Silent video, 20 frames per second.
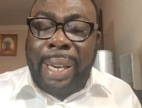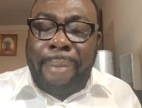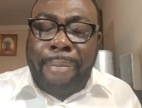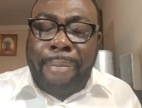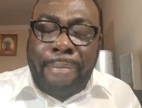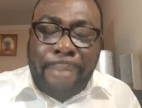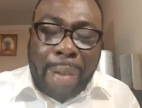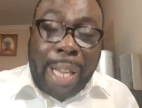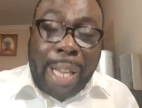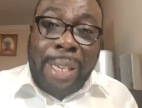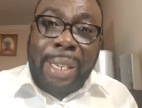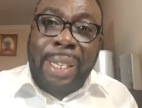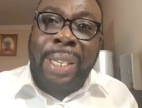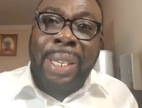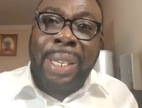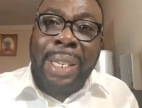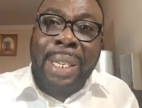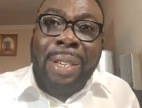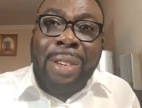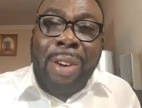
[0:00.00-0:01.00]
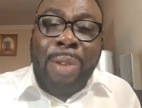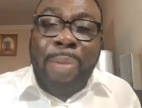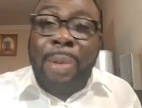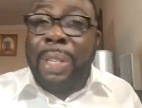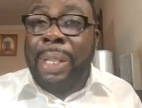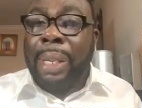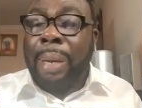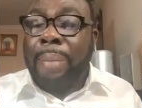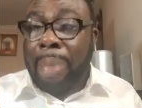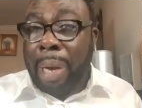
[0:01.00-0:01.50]
a month
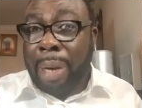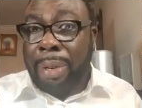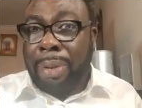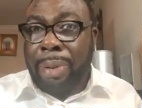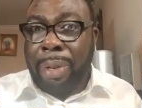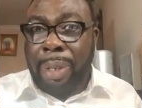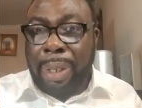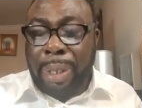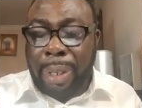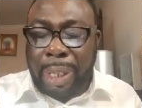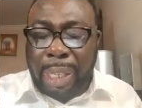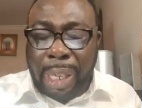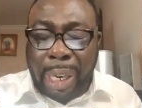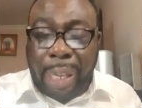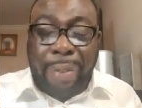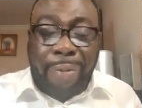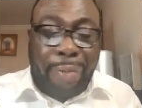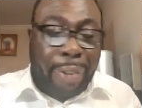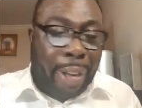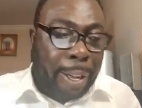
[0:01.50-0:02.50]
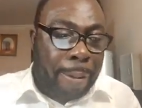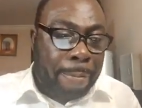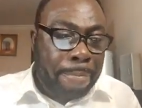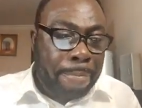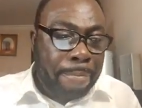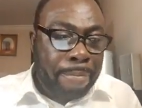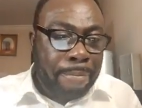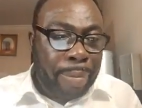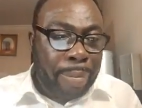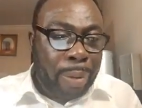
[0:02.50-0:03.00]
almost about to, to deliver.
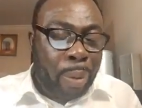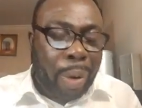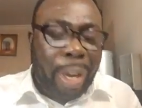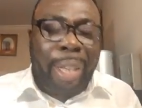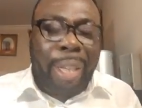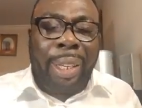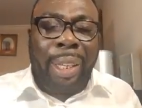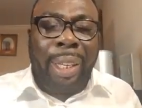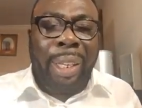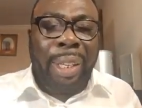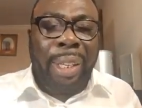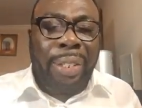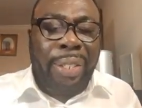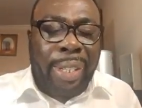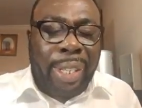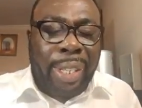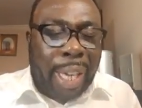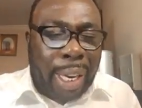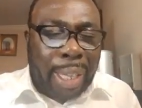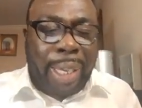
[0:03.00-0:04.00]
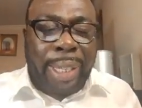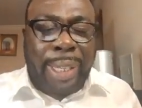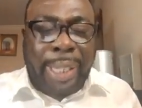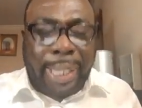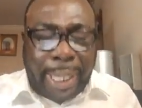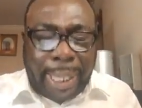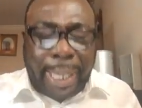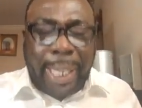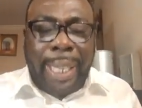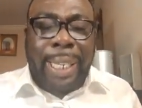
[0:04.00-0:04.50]
Well, she gathers
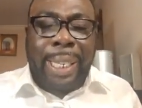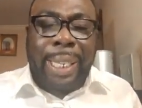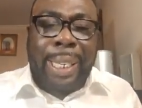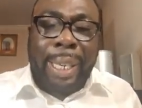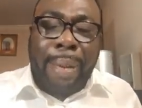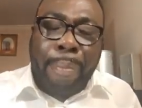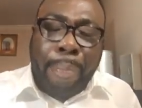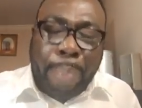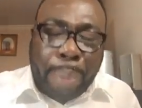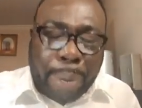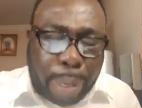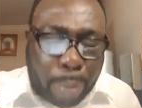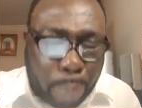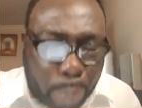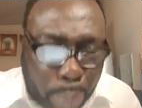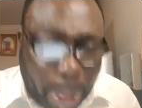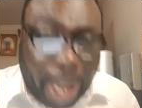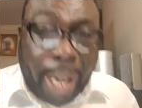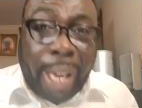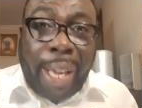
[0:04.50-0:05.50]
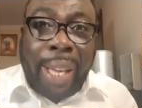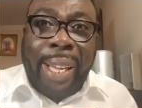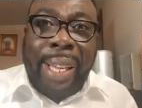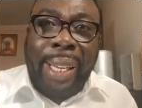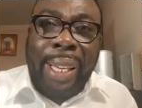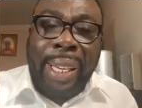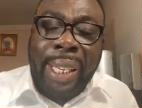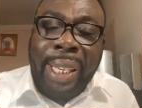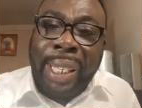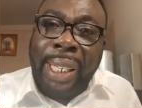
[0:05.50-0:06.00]
strength and prepare
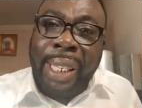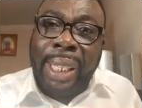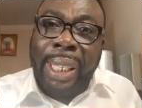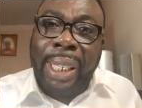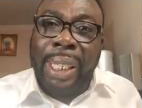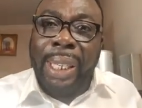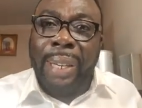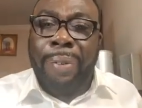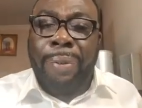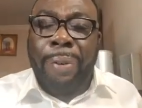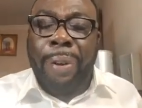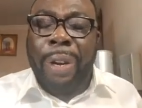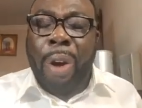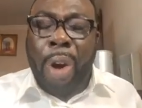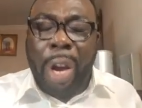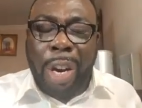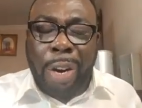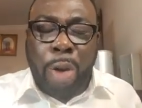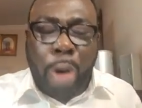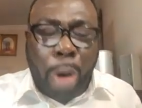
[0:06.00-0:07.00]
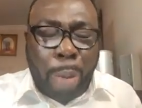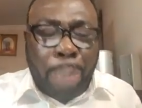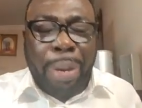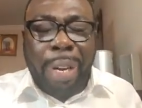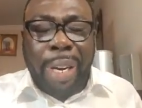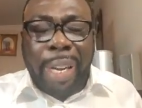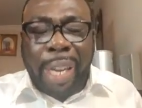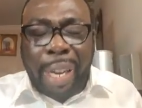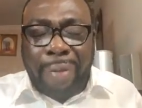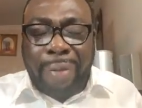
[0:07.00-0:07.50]
for an
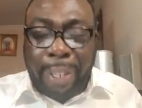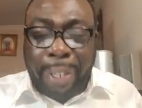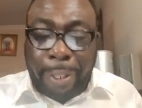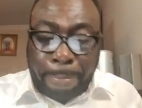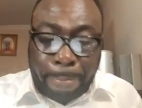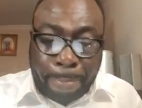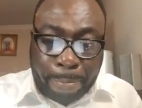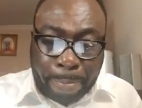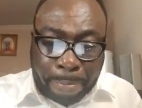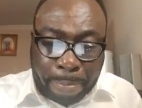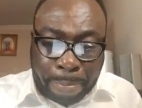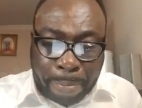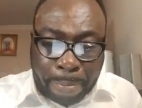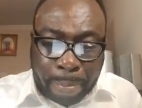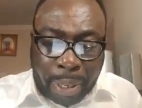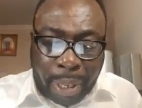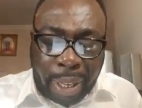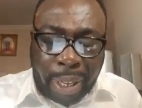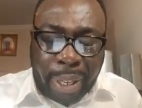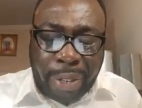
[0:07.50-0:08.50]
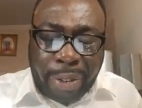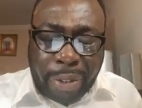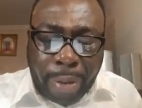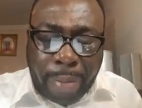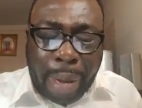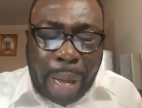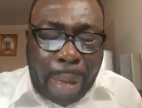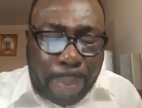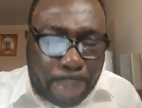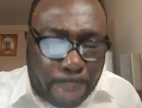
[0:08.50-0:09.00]
open heaven. And so
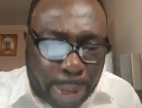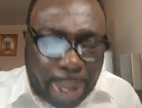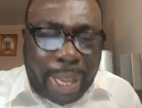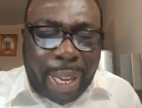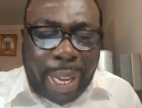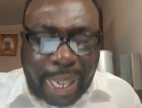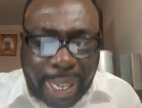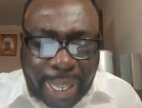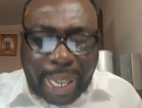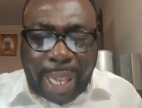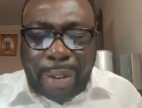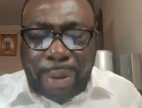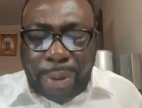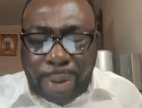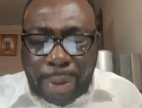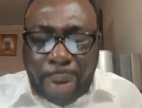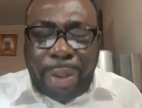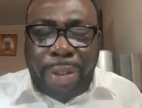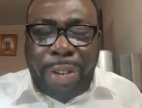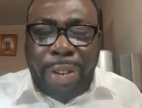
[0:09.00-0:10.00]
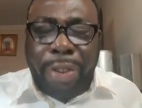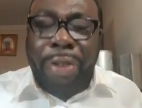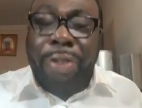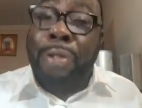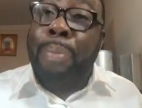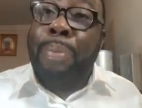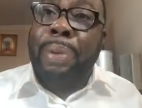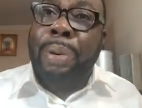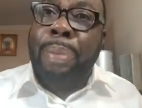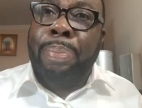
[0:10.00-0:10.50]
my prayer is that you continue to
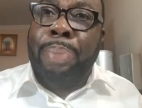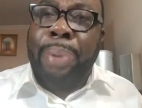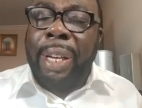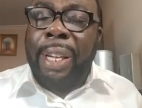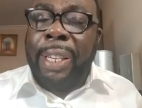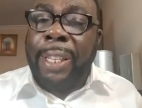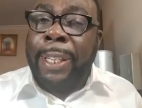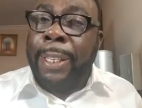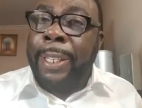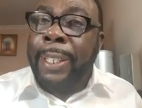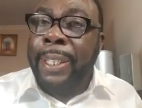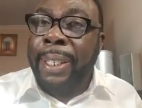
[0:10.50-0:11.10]
prepare.